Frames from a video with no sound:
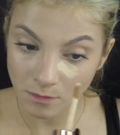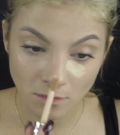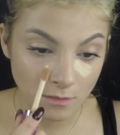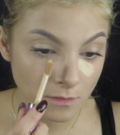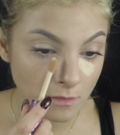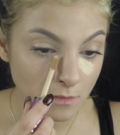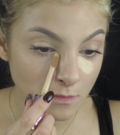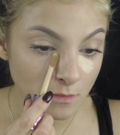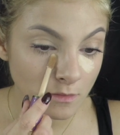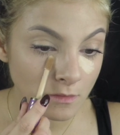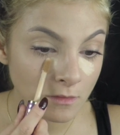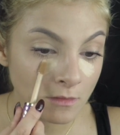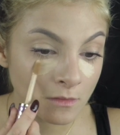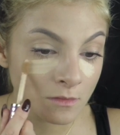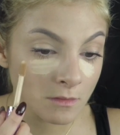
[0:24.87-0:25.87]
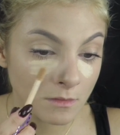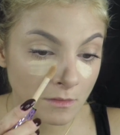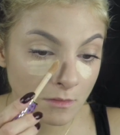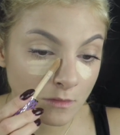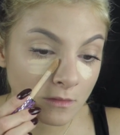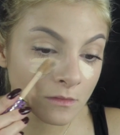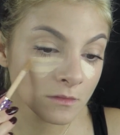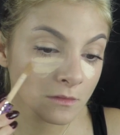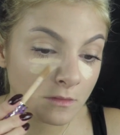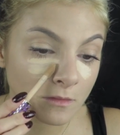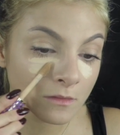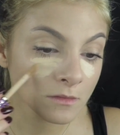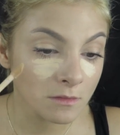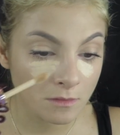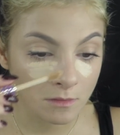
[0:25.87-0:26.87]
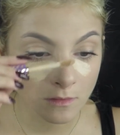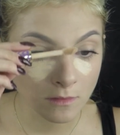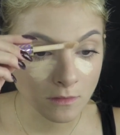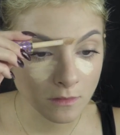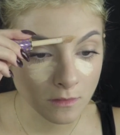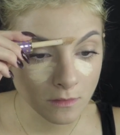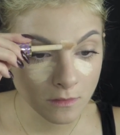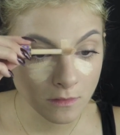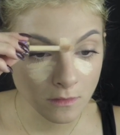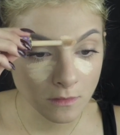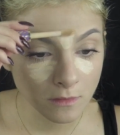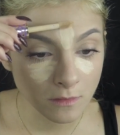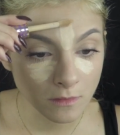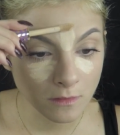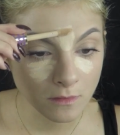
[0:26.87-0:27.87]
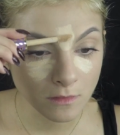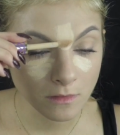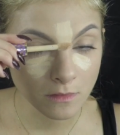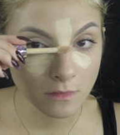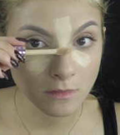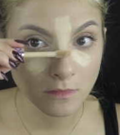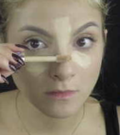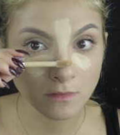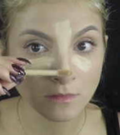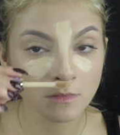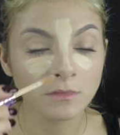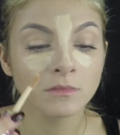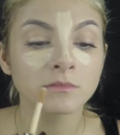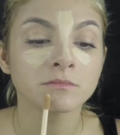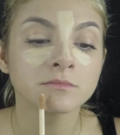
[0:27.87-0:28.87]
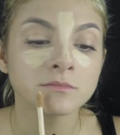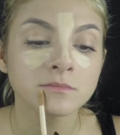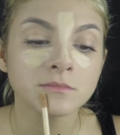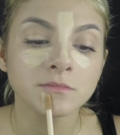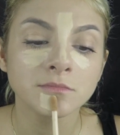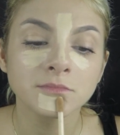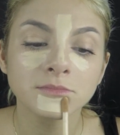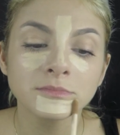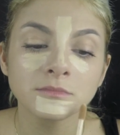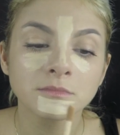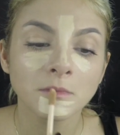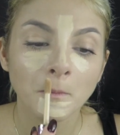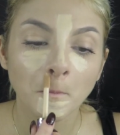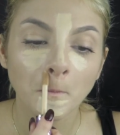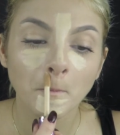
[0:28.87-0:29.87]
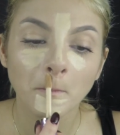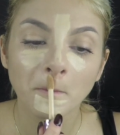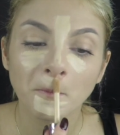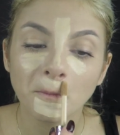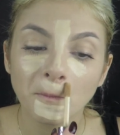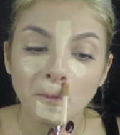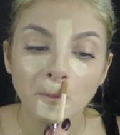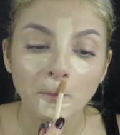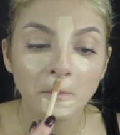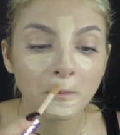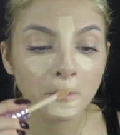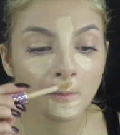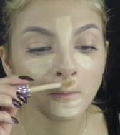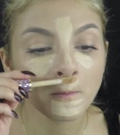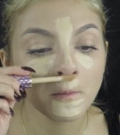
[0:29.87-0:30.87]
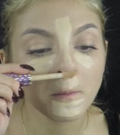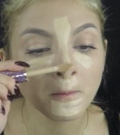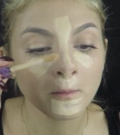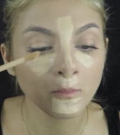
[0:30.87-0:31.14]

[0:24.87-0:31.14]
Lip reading: and I'm just putting that under my eyes, in the middle of my forehead, my nose, and then I'm going to